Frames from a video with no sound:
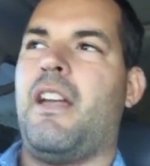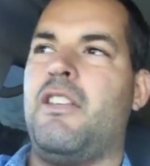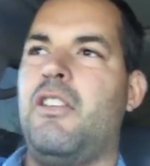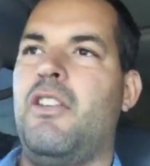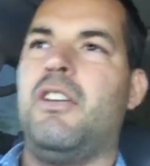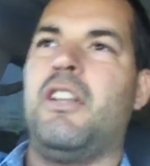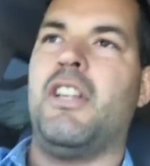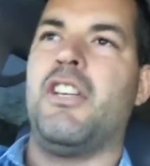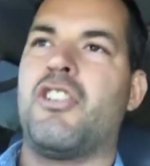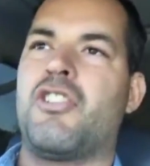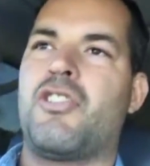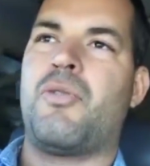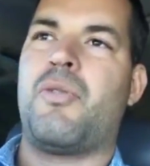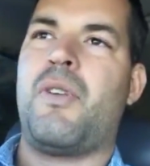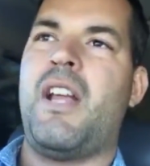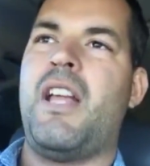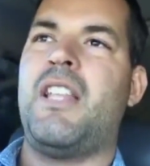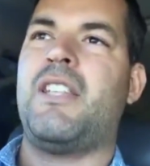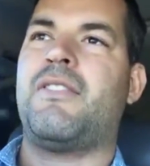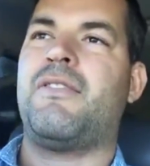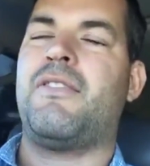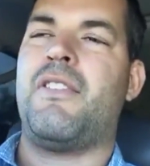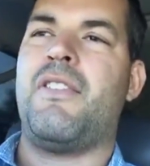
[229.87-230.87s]
you can
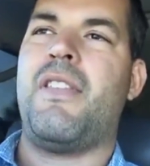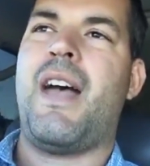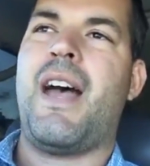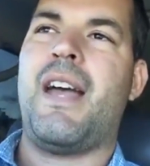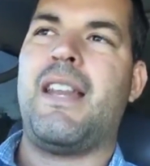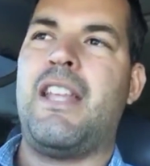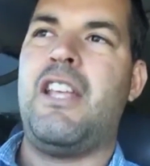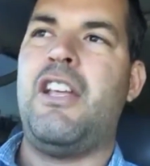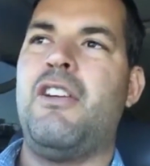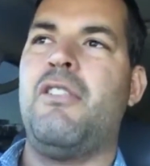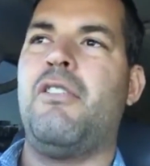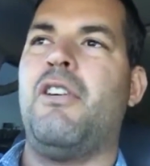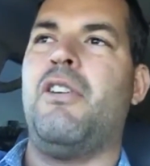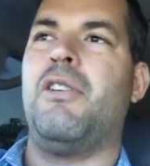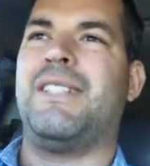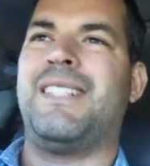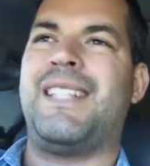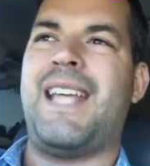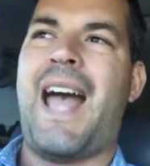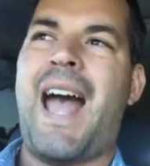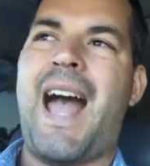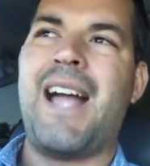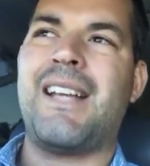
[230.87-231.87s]
transfer that HERO
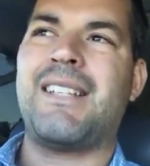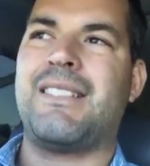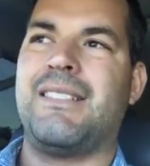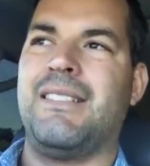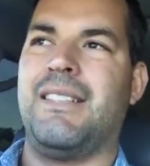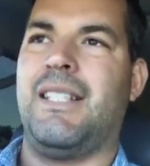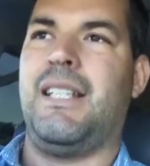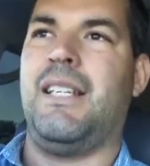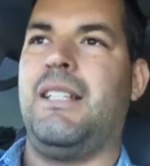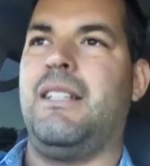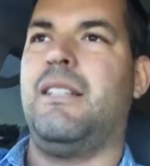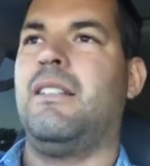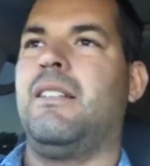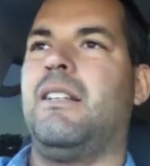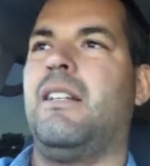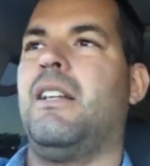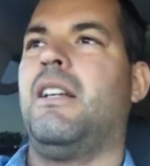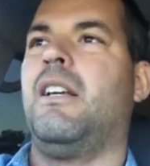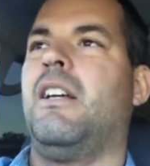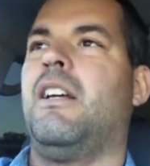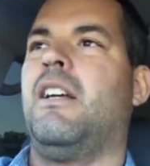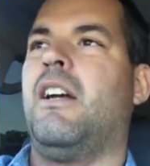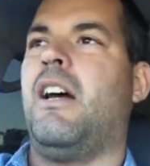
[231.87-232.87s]
tax lien
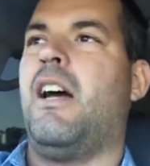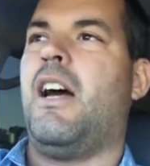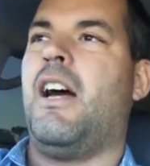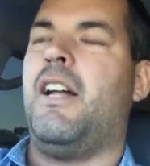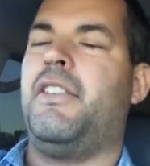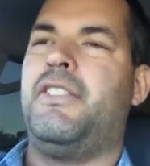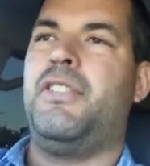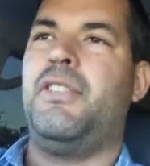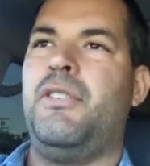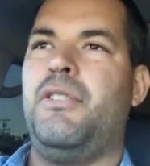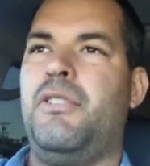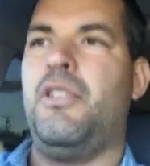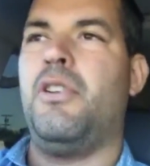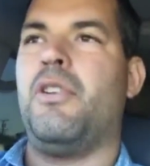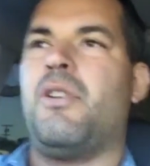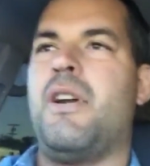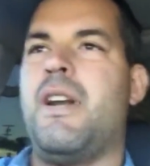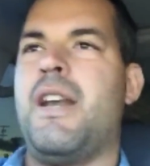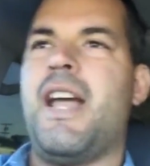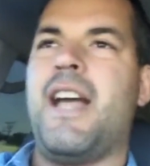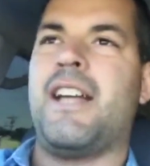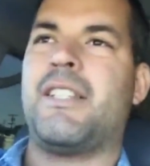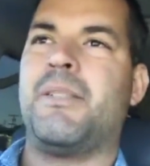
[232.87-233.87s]
to your
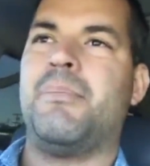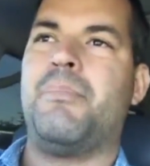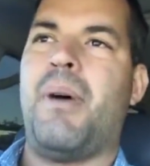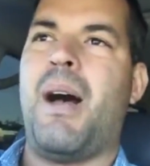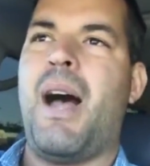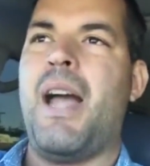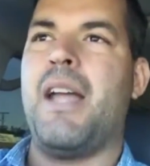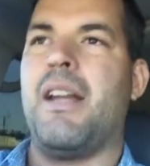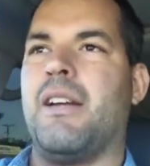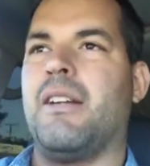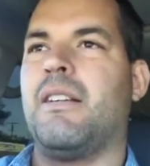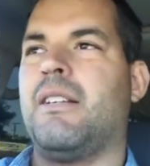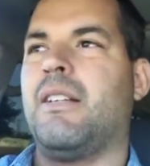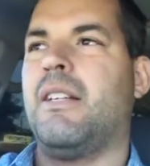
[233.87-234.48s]
next buyer.